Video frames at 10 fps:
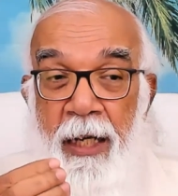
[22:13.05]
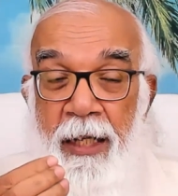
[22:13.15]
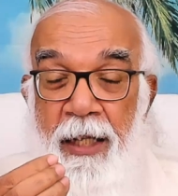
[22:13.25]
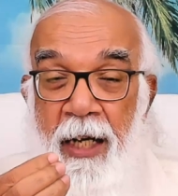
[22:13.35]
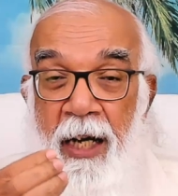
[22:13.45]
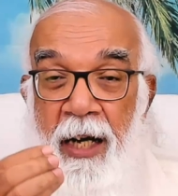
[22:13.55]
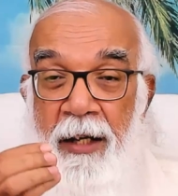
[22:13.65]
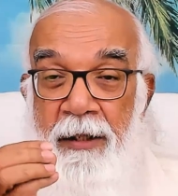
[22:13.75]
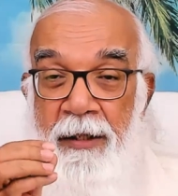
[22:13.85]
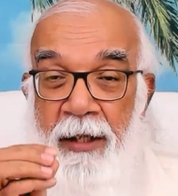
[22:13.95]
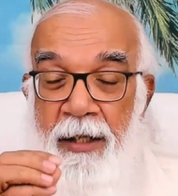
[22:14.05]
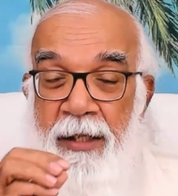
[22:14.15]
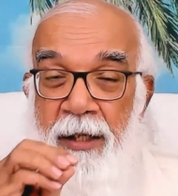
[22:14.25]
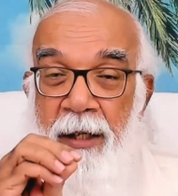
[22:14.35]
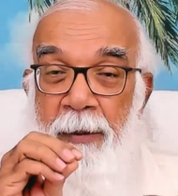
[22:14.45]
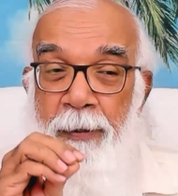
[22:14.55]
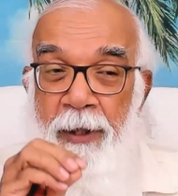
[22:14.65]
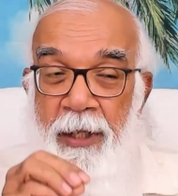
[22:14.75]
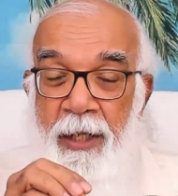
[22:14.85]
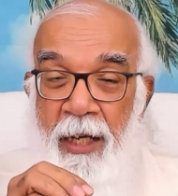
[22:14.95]
They exist in
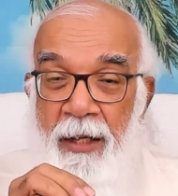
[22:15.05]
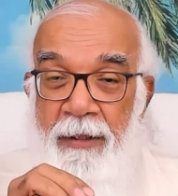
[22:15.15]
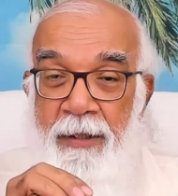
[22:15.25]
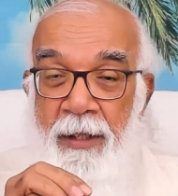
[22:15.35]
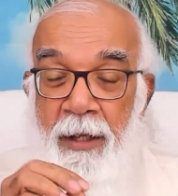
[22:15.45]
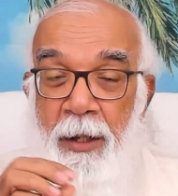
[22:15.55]
appearance.